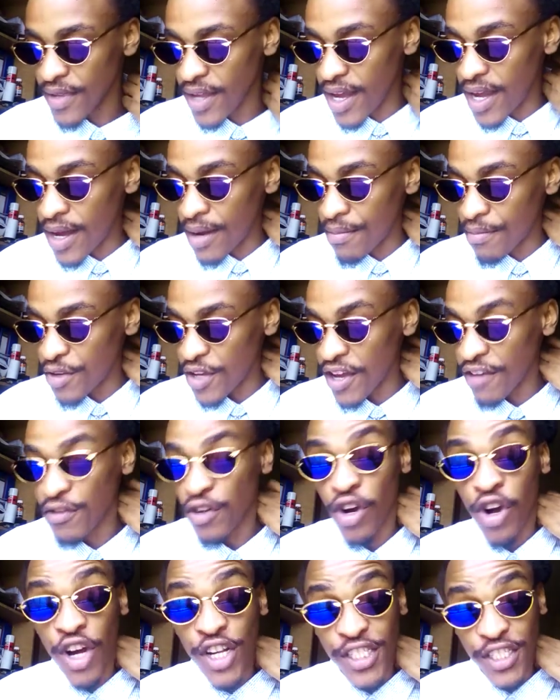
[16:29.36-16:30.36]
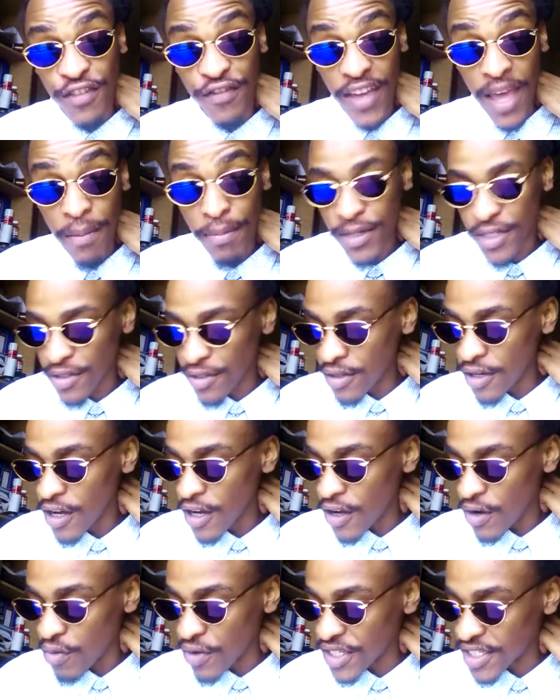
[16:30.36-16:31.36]
You have your cost of capital,
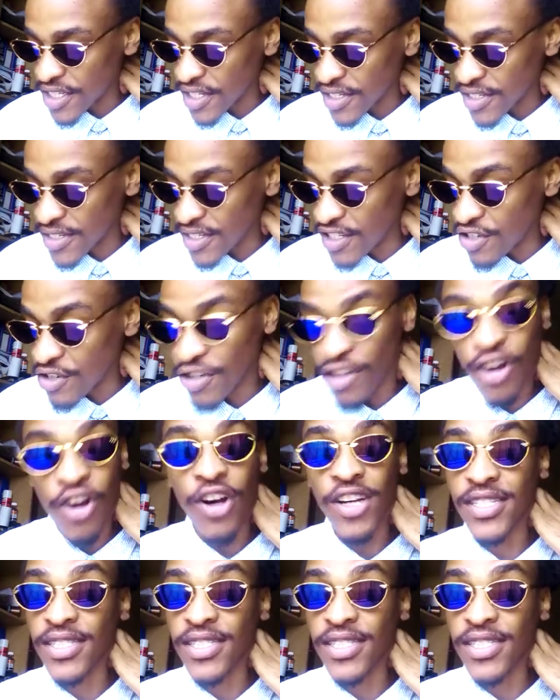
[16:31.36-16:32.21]
which is the